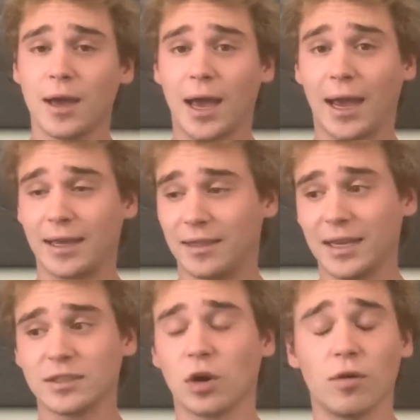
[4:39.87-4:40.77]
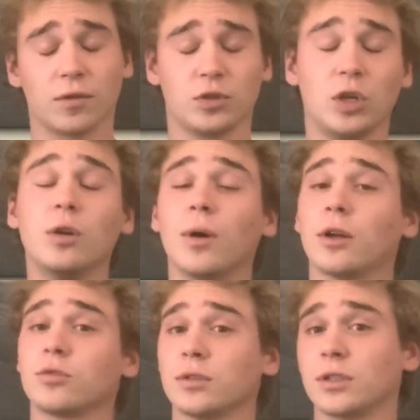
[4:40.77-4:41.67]
I think it's over
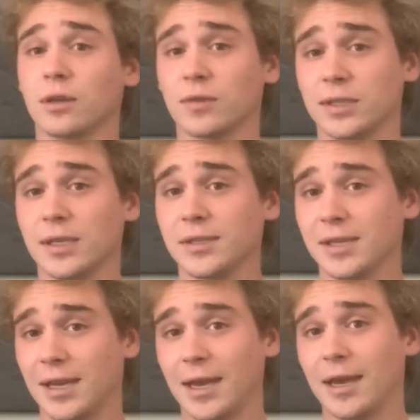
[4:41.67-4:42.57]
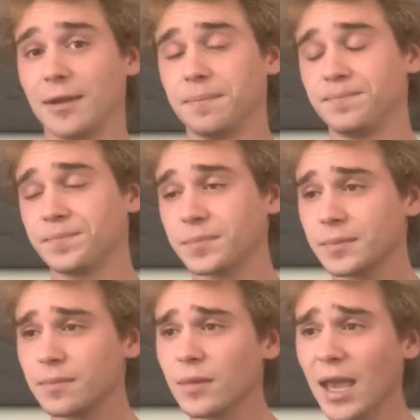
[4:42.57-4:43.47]
200 services in
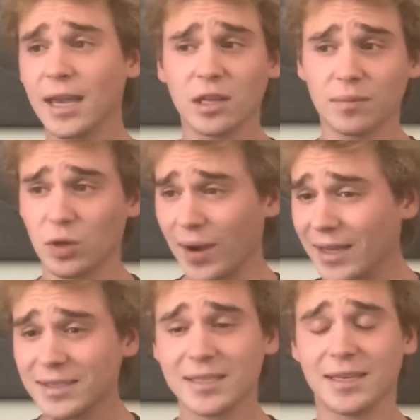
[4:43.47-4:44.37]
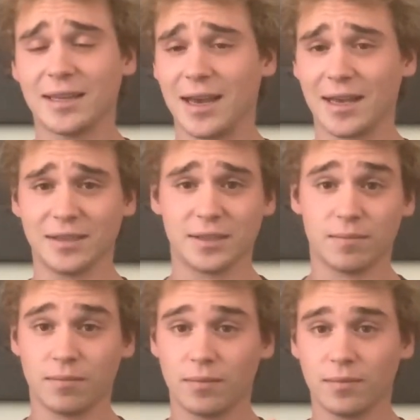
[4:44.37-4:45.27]
AWS.
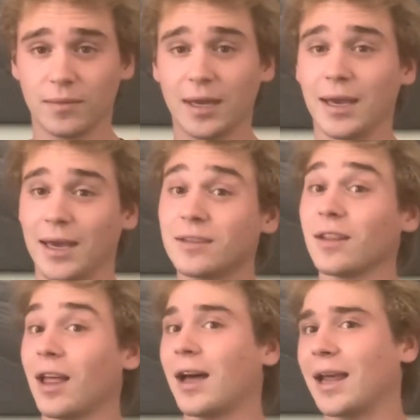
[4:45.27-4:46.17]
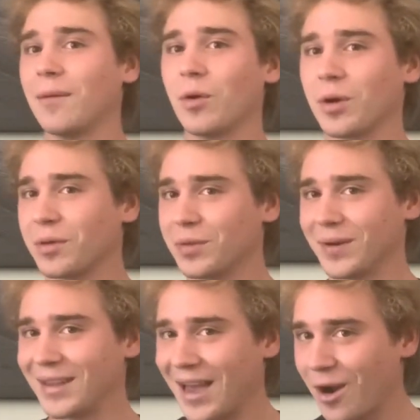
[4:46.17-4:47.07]
It's a lot. I won't go through
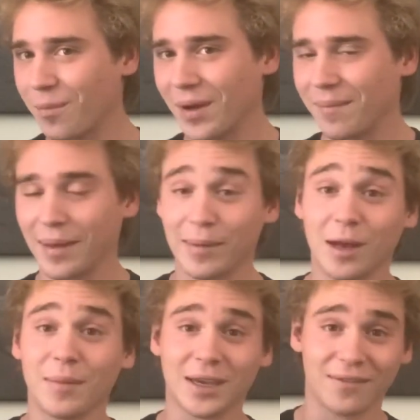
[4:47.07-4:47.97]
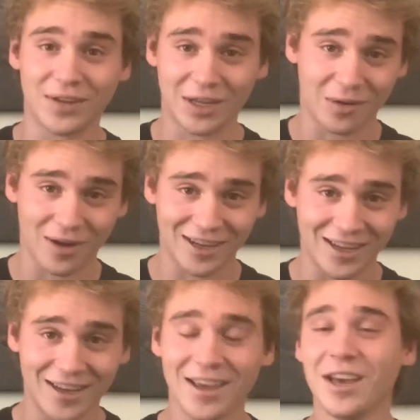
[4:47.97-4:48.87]
it now, but maybe I'll make a video on
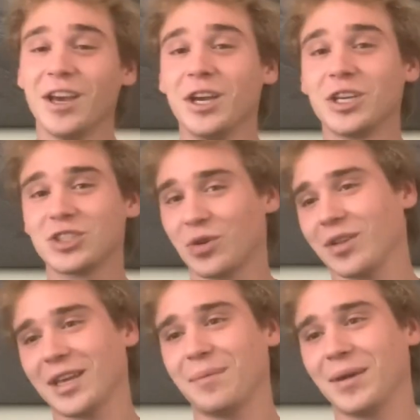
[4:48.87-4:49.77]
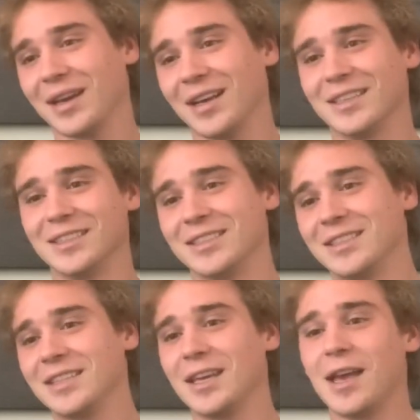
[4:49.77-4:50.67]
it shortly because